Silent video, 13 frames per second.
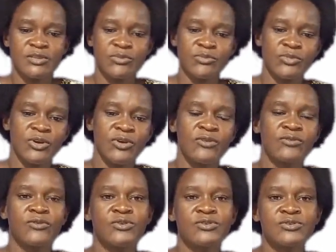Of
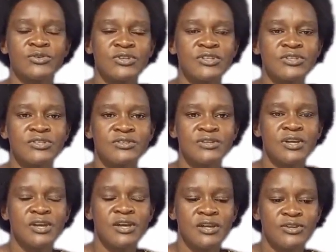course, on this
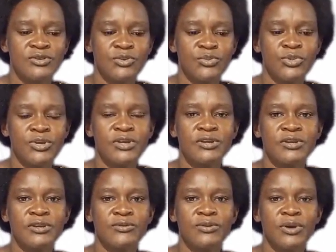topic
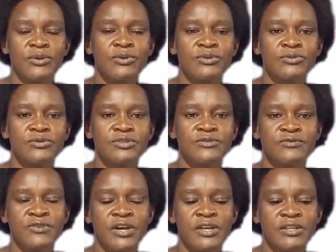we are going to
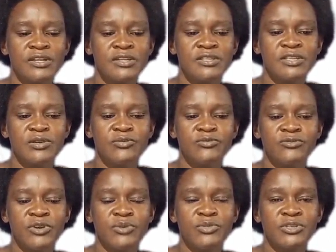define the term
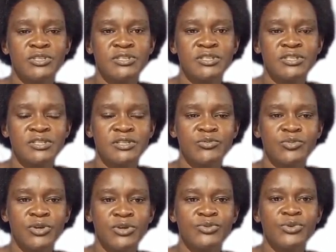farming system,
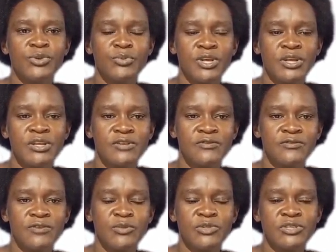what we mean
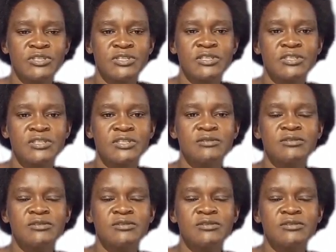farming system.